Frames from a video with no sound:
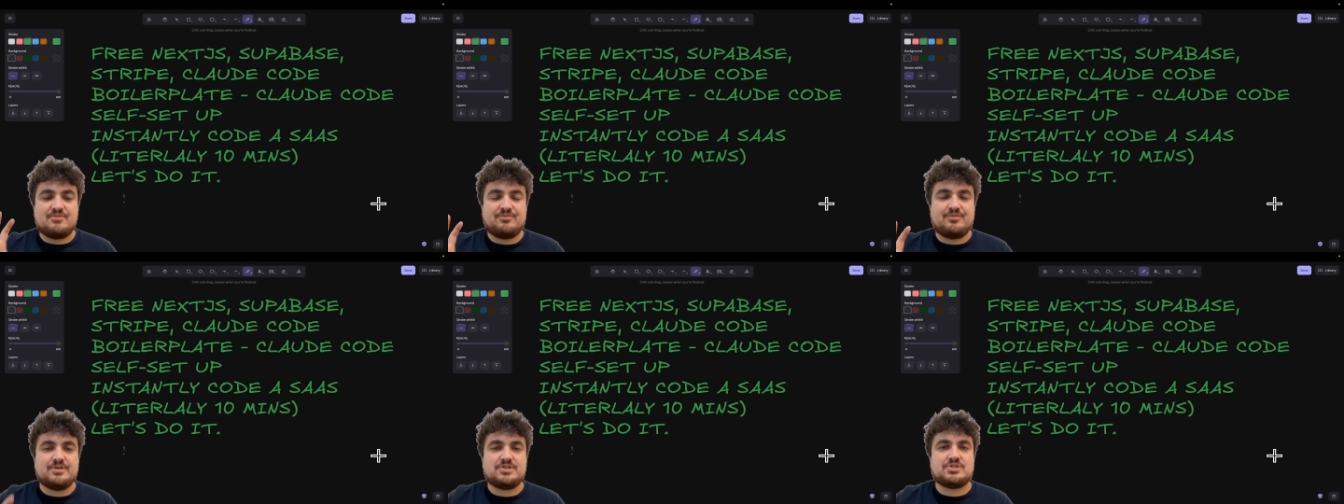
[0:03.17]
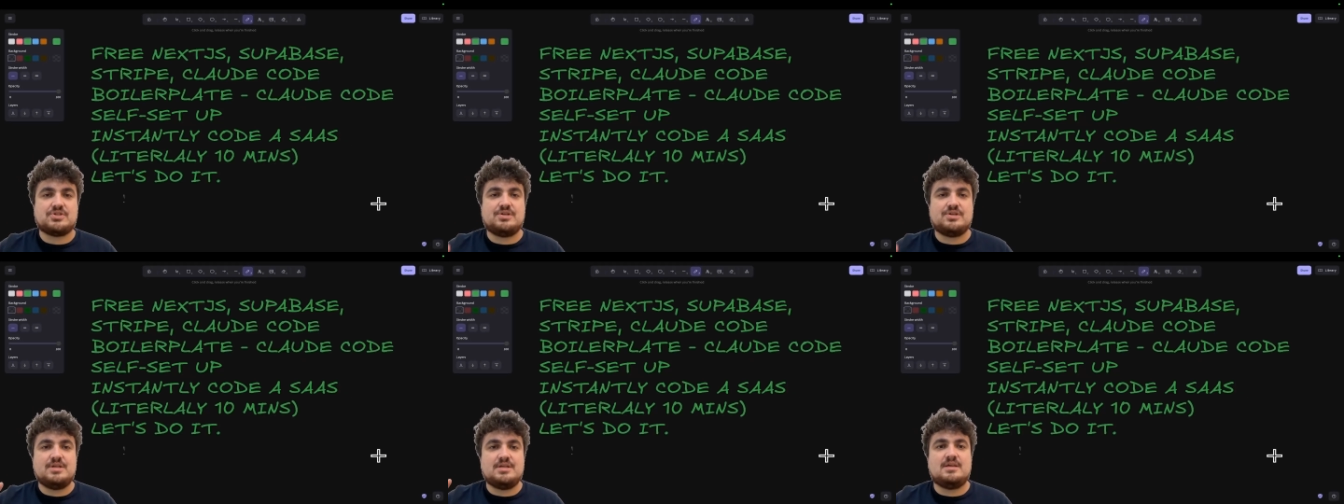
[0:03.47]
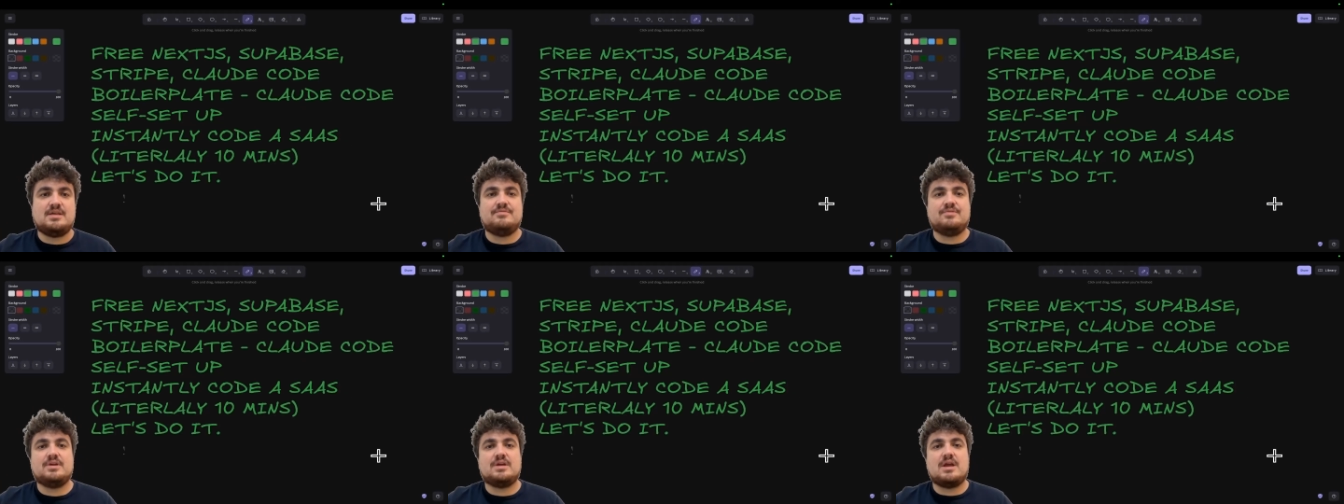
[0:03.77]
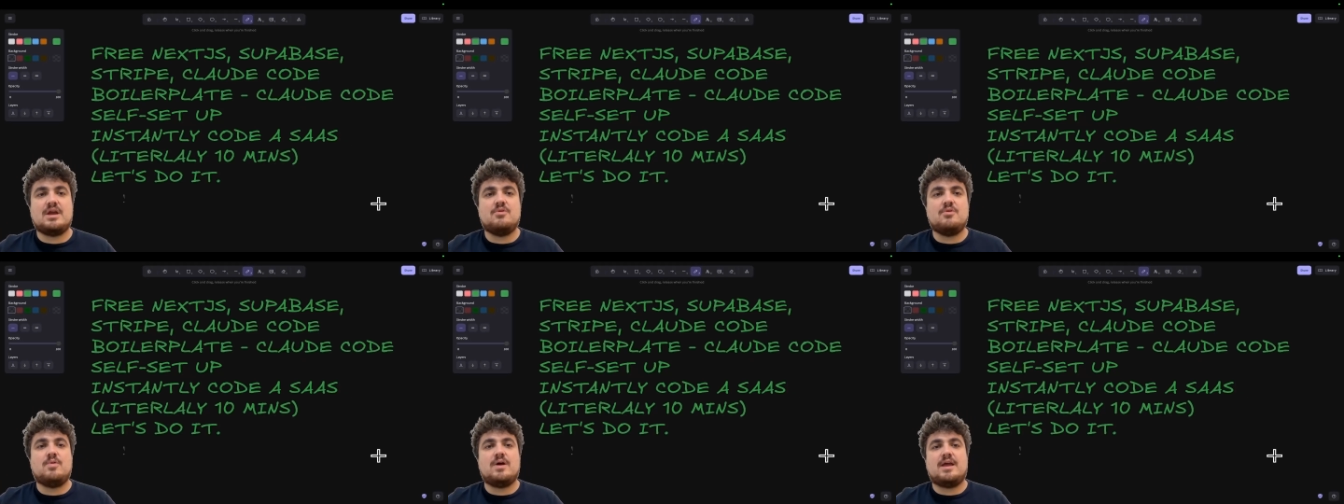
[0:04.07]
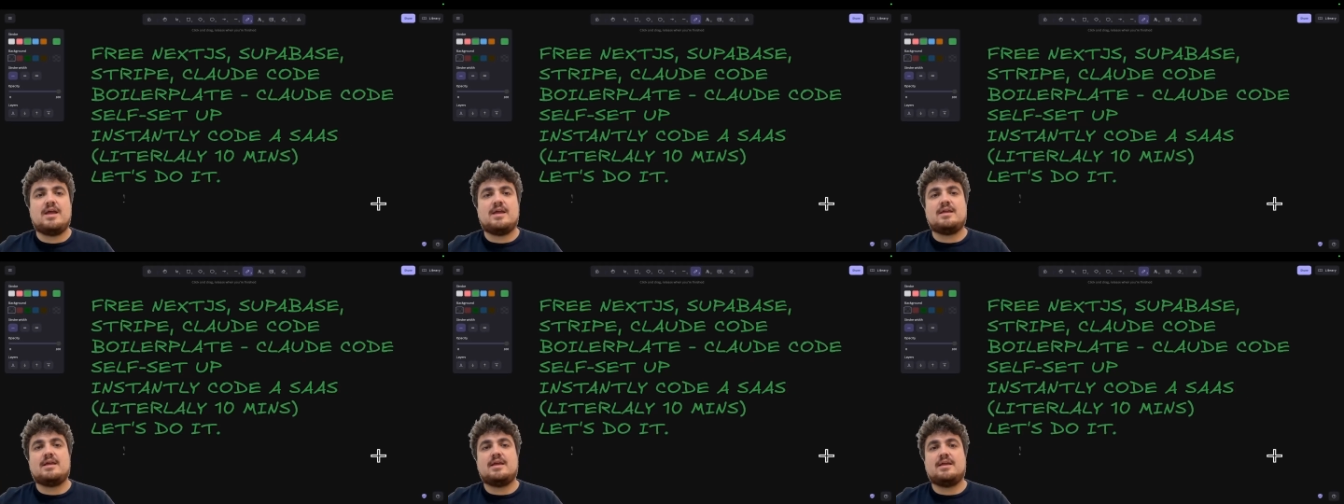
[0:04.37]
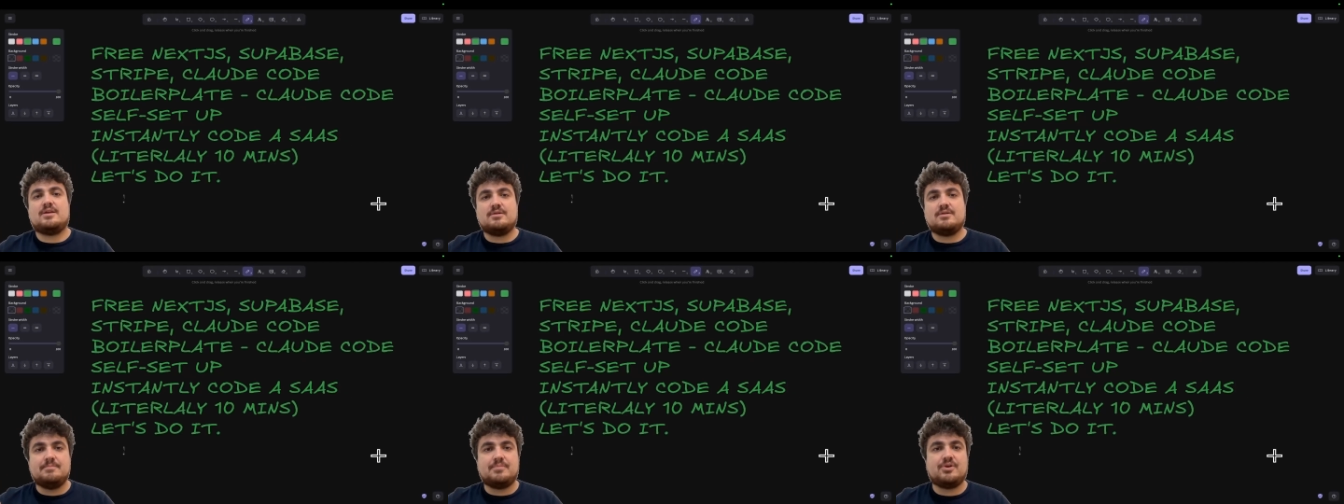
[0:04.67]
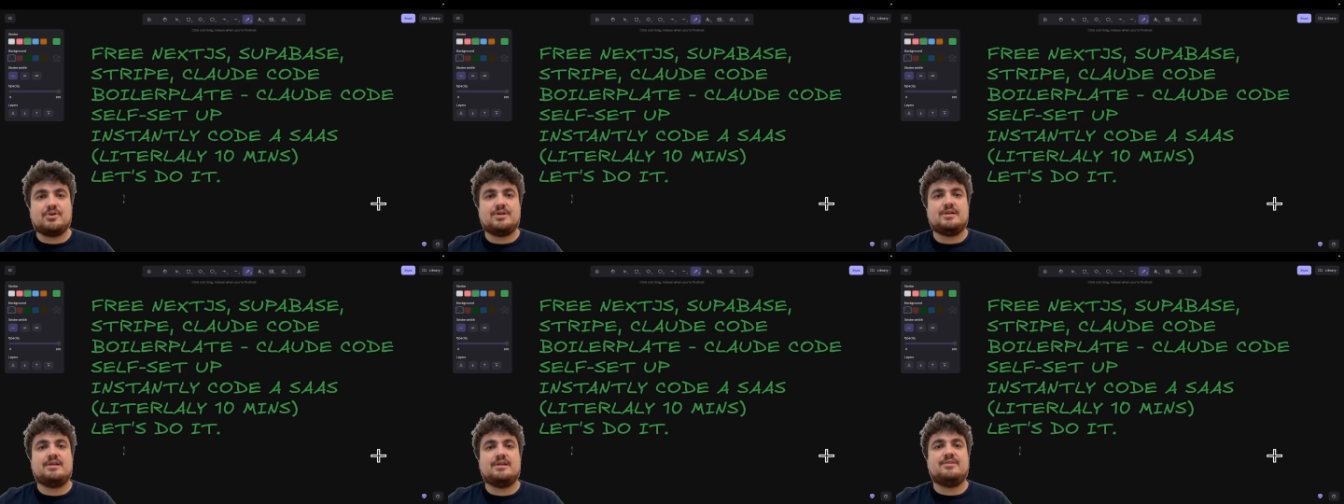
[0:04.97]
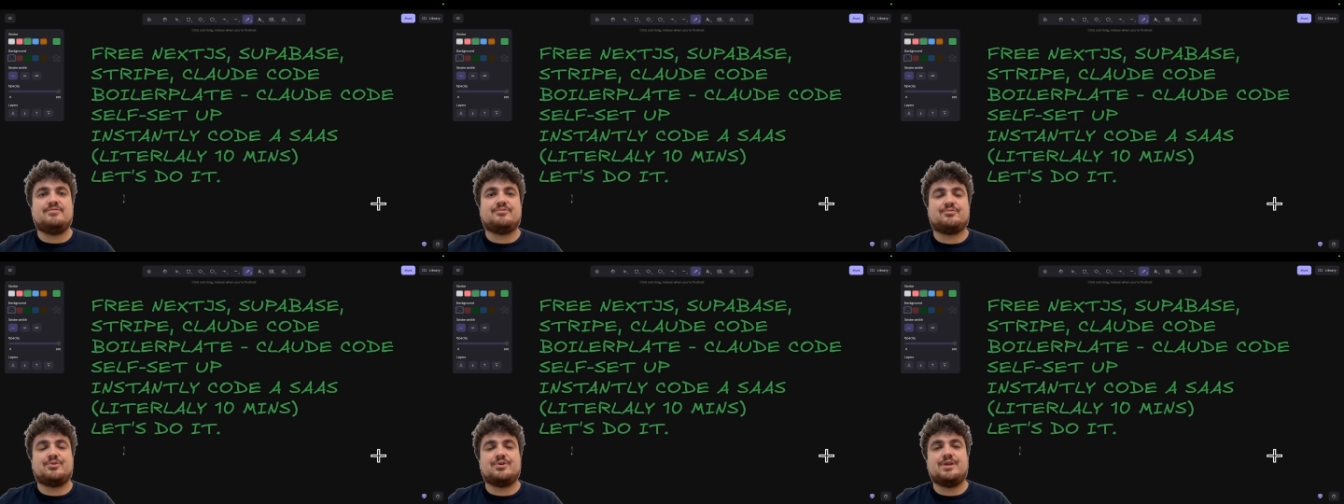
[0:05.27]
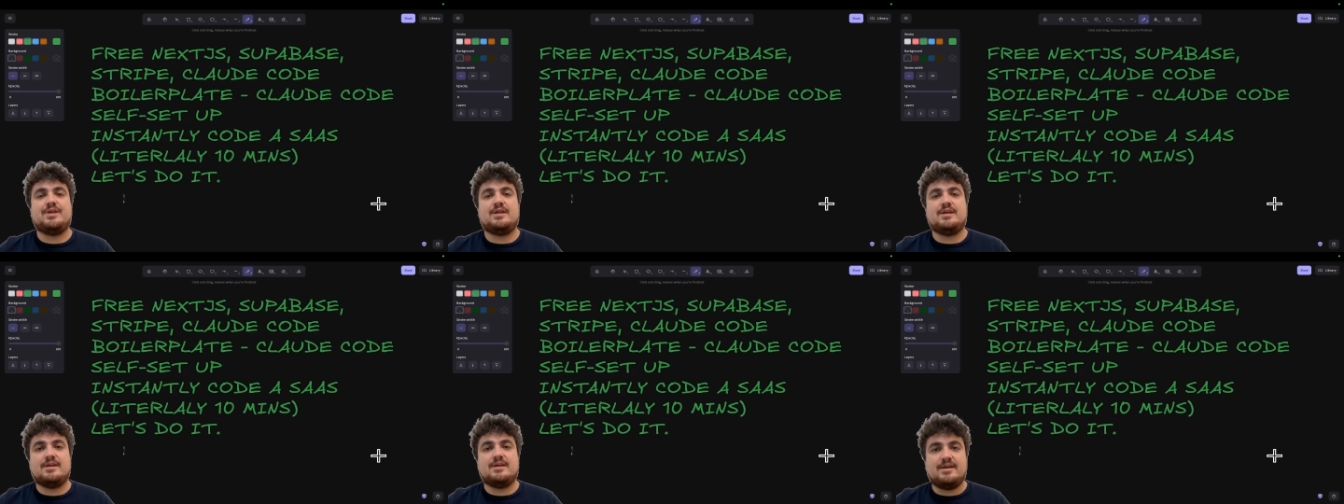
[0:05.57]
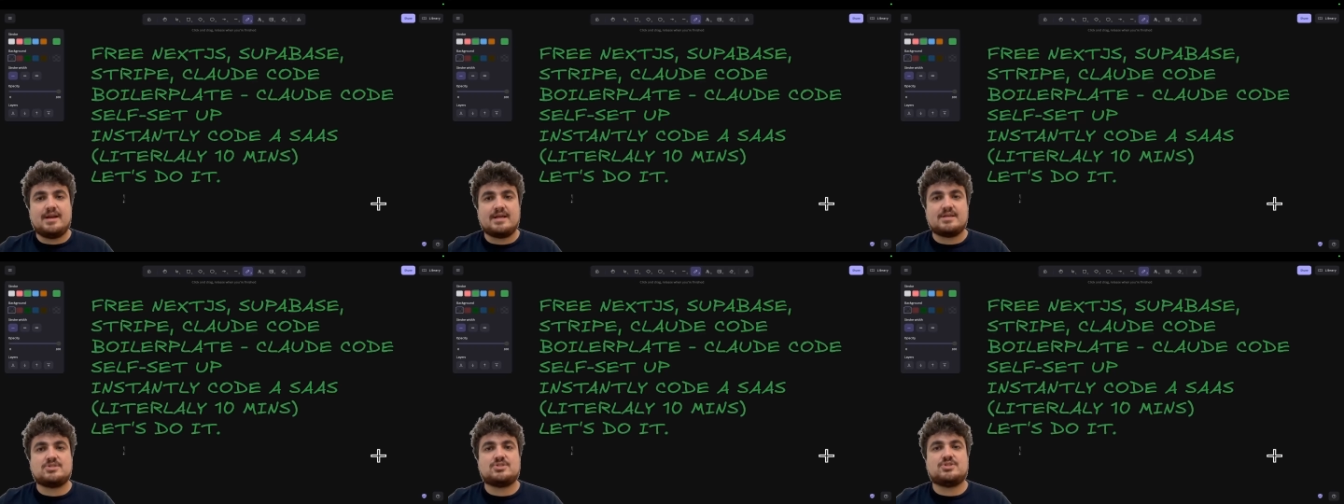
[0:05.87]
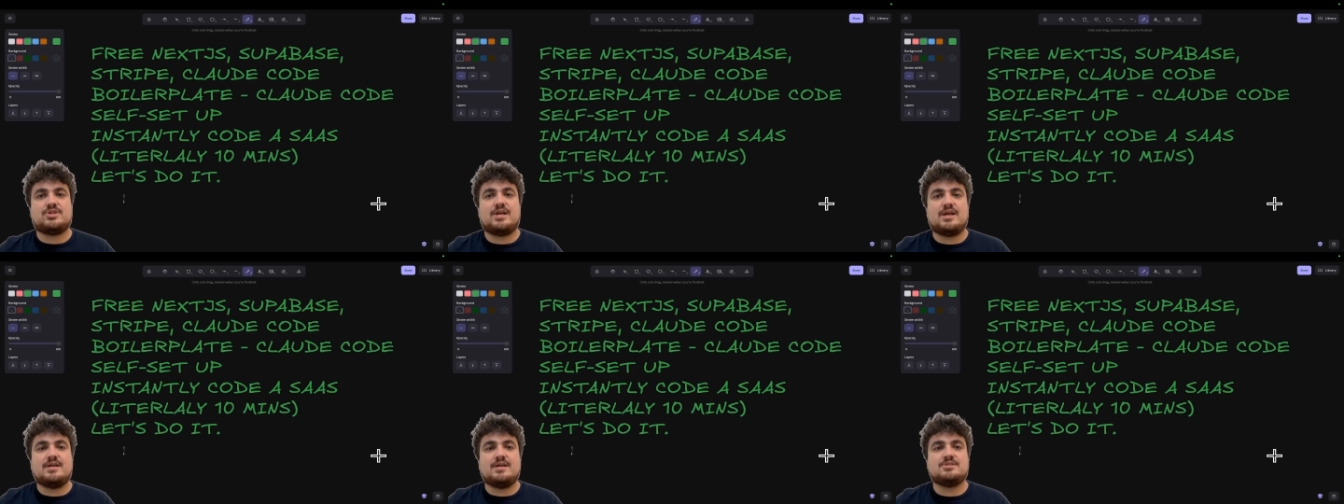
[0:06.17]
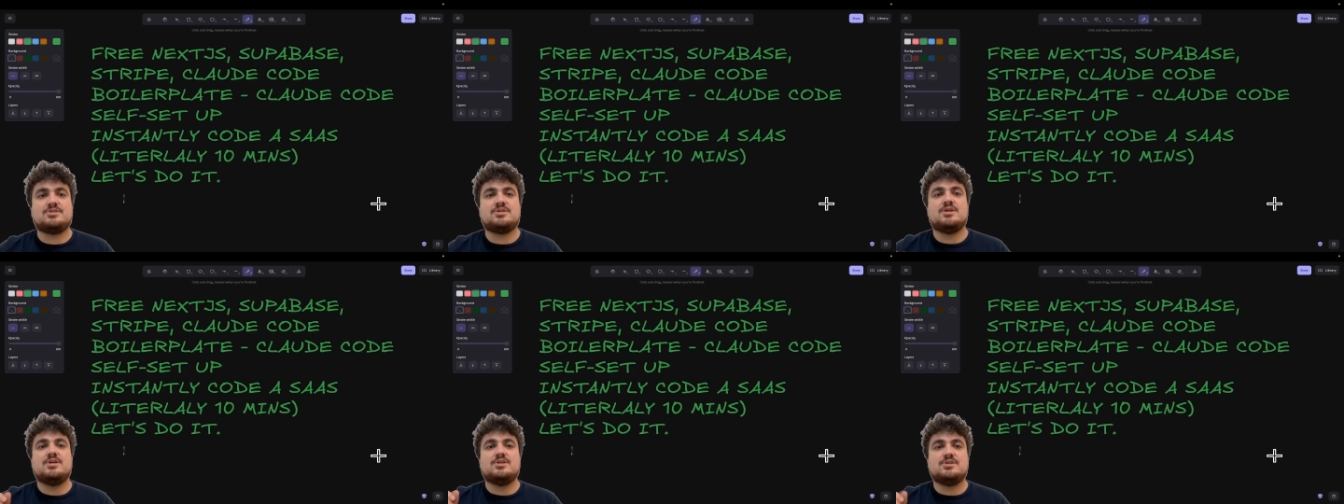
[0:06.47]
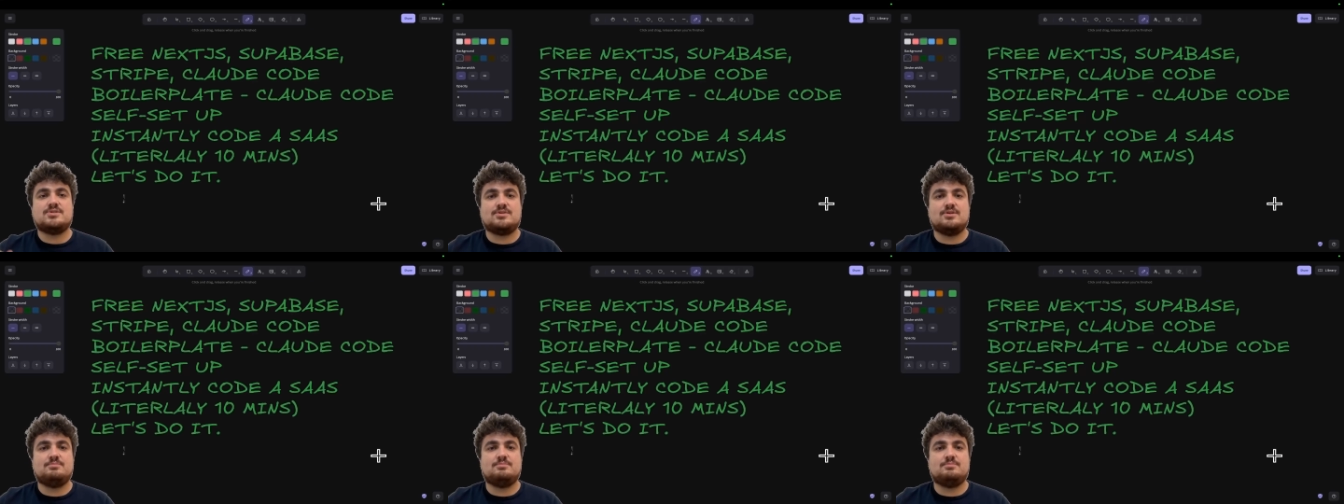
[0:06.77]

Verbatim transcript: I'm officially giving away a completely free Next.js